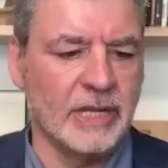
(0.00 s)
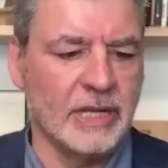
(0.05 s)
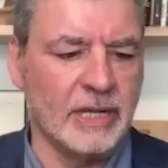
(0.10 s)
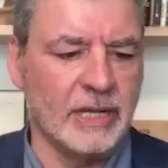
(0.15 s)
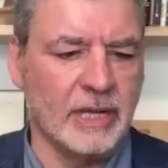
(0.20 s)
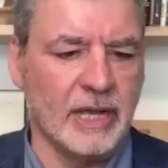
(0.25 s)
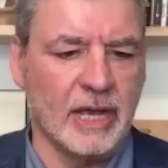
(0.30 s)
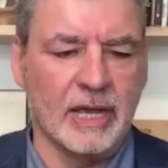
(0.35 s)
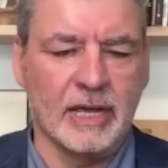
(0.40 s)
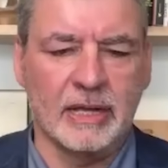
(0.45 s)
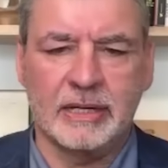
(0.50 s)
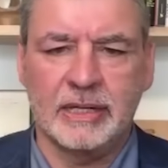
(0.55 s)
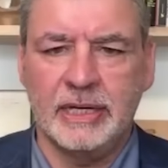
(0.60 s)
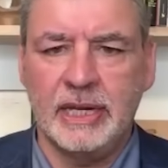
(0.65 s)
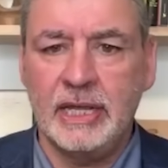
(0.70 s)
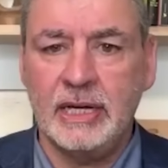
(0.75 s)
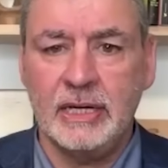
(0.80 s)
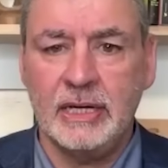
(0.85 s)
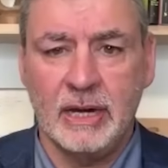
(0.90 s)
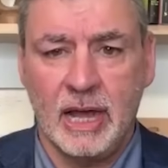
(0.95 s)
a
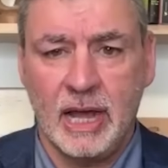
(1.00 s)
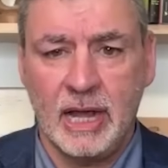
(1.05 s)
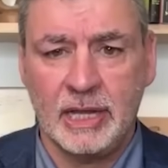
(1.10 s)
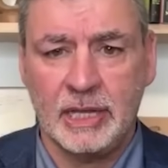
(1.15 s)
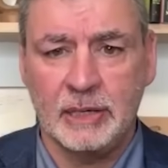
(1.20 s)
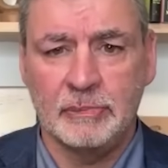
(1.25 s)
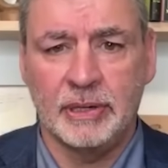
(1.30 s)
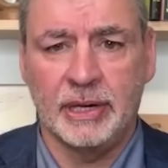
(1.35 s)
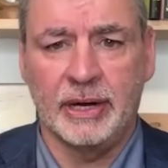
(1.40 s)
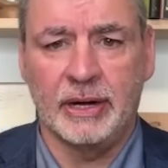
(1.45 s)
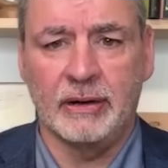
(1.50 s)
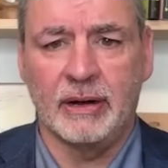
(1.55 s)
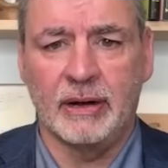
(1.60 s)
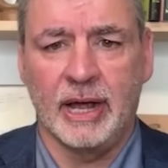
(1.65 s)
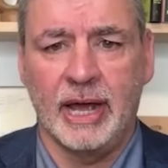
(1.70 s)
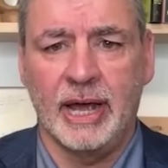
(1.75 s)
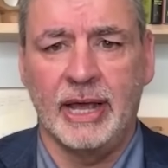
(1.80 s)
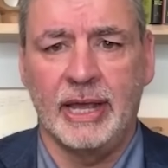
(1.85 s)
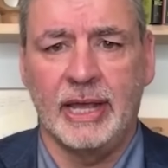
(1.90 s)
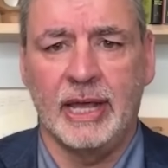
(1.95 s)
Canadian hockey player,
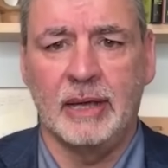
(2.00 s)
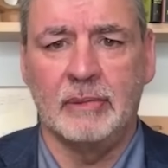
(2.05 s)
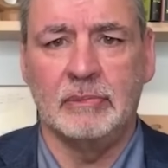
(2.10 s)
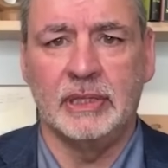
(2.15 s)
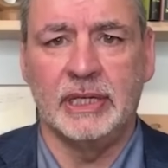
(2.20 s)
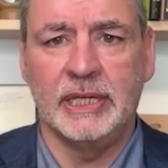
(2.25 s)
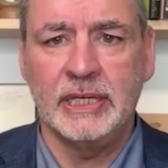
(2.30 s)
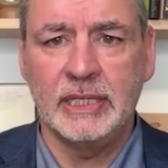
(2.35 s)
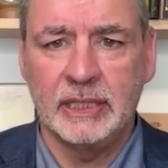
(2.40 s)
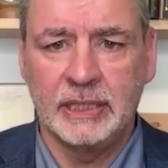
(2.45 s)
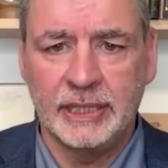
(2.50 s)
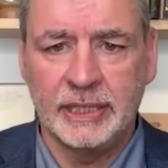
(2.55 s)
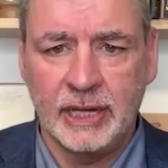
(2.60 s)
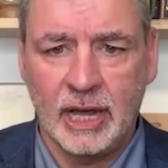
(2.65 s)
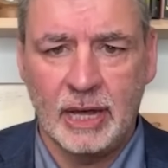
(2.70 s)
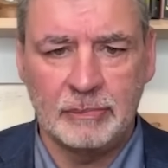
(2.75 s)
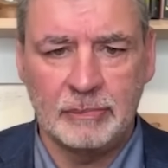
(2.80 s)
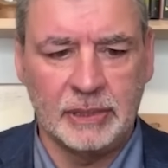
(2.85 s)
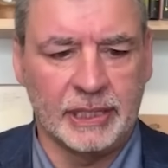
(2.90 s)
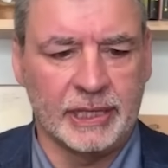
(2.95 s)
I am legally
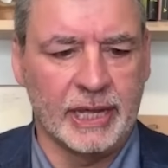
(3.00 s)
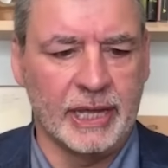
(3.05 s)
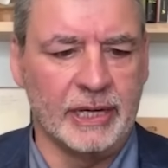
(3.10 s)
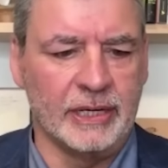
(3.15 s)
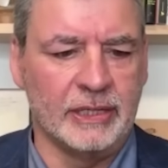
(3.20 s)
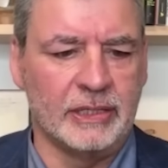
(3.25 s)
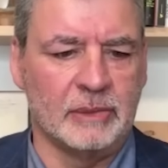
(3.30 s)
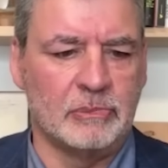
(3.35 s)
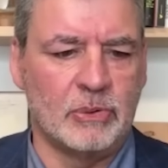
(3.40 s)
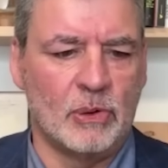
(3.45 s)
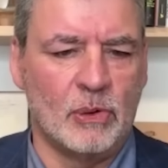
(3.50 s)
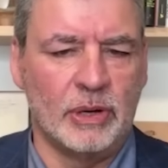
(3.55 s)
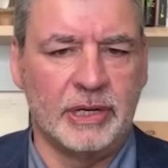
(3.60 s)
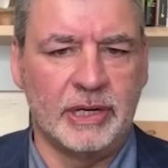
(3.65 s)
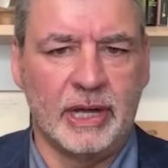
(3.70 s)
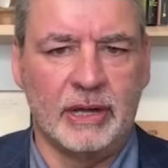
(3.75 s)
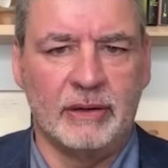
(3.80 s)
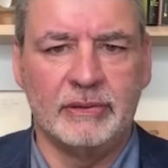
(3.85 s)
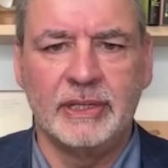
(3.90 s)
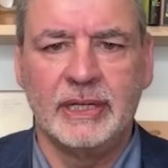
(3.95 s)
obligated to
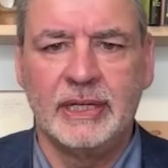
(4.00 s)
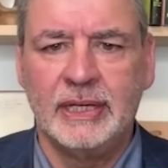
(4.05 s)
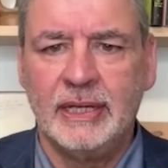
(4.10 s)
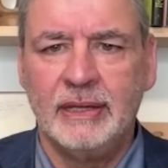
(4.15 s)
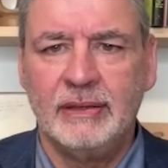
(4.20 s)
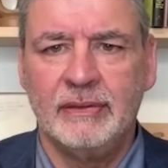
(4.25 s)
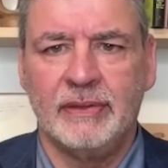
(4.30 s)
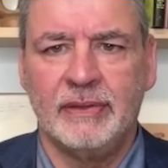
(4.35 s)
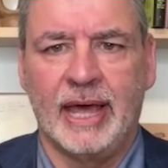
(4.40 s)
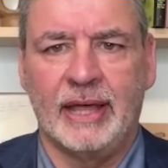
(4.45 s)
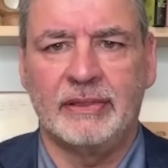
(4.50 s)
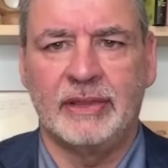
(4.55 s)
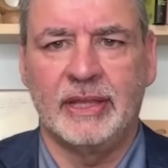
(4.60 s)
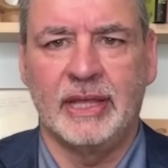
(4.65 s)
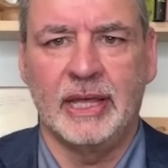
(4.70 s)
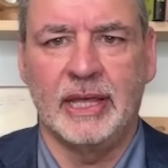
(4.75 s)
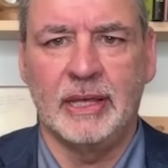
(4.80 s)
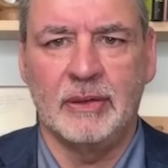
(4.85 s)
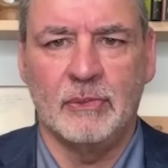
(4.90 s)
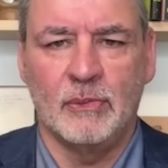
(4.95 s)
point out that
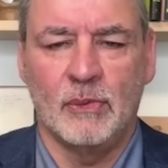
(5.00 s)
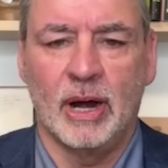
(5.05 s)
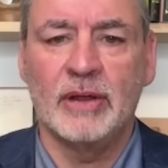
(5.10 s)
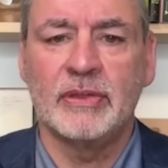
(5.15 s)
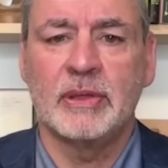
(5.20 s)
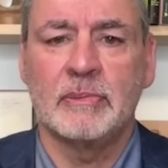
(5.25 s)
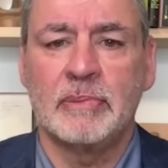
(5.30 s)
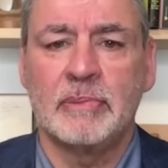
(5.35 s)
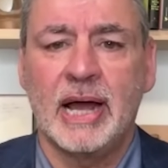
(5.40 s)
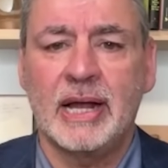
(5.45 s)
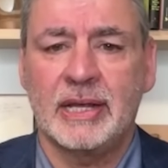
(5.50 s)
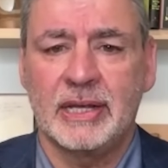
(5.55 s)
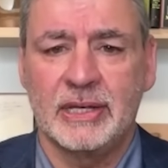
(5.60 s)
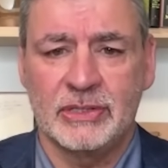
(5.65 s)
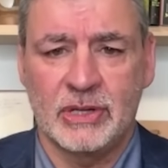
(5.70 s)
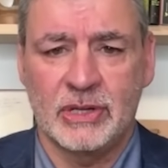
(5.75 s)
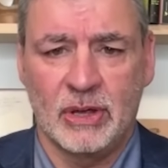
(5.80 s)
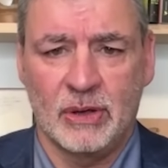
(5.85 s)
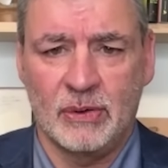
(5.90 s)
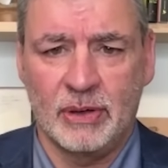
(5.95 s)
the where the puck
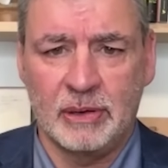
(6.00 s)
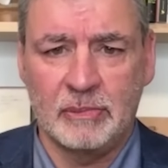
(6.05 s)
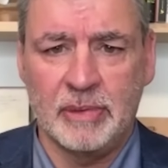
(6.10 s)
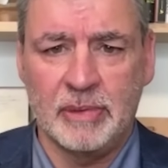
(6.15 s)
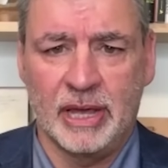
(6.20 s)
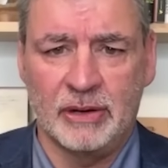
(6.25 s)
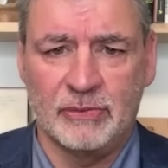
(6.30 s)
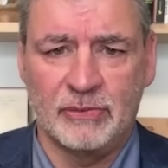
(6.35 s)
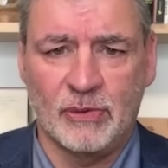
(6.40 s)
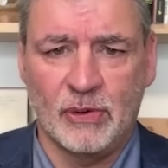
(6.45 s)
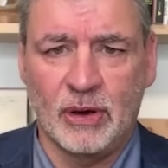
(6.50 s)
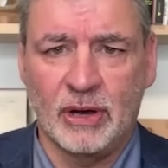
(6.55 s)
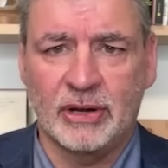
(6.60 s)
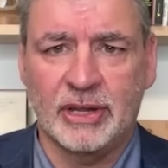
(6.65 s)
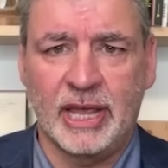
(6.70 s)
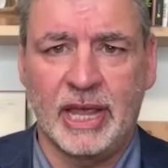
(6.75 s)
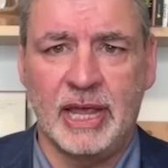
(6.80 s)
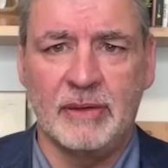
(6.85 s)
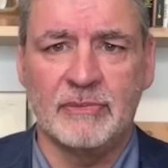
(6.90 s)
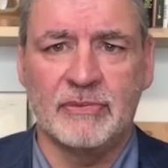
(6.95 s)
is going metaphor
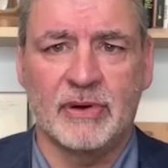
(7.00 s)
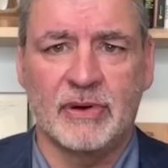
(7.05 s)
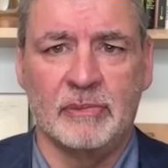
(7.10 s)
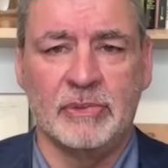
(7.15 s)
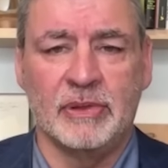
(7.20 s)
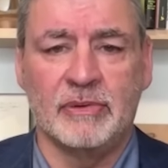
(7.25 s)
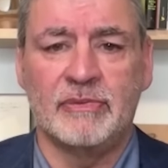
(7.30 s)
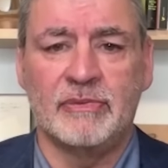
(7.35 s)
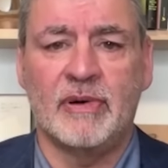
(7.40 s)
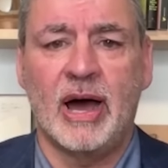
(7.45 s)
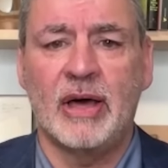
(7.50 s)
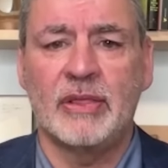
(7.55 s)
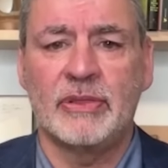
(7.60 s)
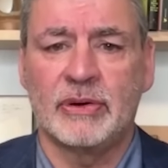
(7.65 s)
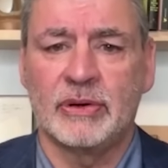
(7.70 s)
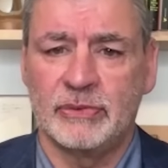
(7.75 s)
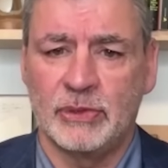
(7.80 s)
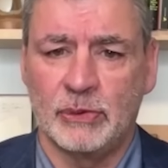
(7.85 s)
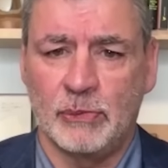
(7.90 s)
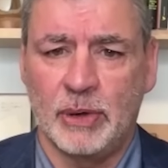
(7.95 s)
came from the
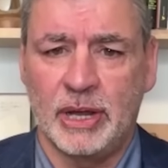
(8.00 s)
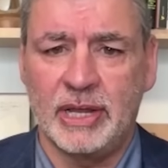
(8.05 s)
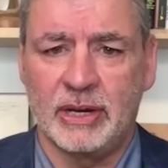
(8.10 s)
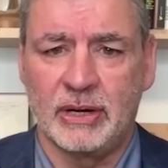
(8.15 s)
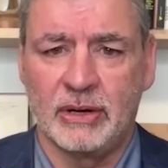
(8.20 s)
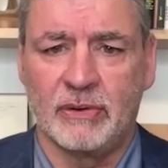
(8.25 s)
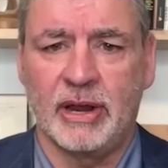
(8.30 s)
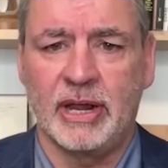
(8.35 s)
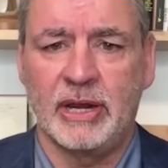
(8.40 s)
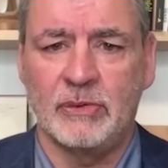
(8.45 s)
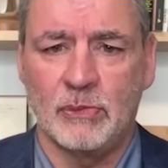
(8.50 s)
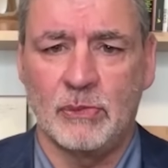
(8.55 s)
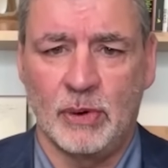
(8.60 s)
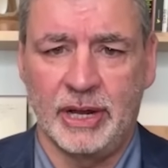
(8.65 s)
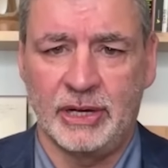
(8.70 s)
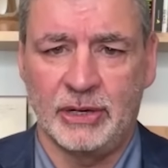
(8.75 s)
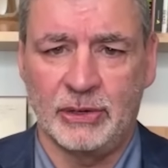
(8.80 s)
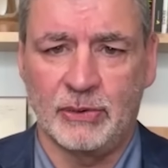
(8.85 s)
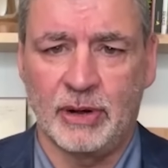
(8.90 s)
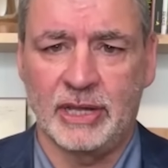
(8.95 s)
father of the great
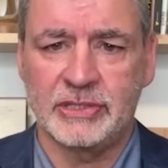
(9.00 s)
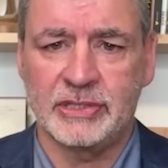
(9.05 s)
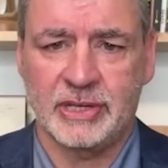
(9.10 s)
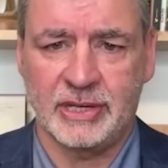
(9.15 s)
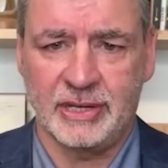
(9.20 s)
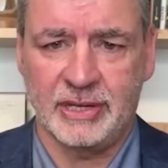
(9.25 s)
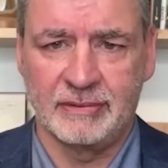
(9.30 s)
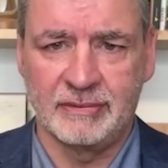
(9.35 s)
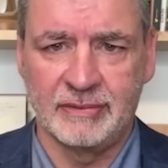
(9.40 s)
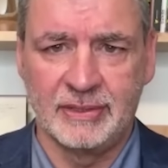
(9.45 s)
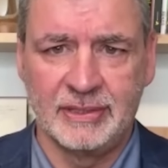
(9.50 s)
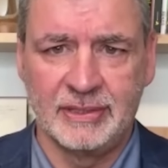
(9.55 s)
Wayne Gretzky.